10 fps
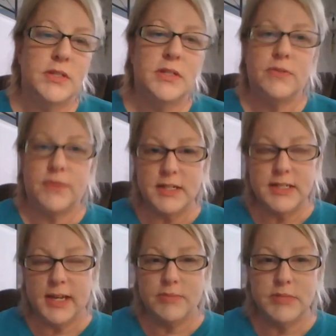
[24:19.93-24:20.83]
It's a fun
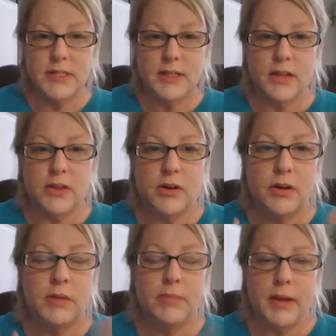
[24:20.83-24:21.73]
time
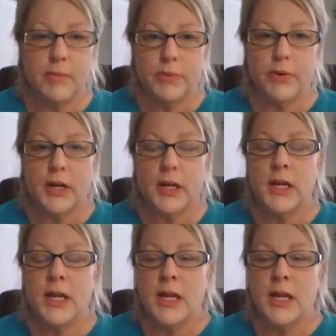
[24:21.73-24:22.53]
together, pampering.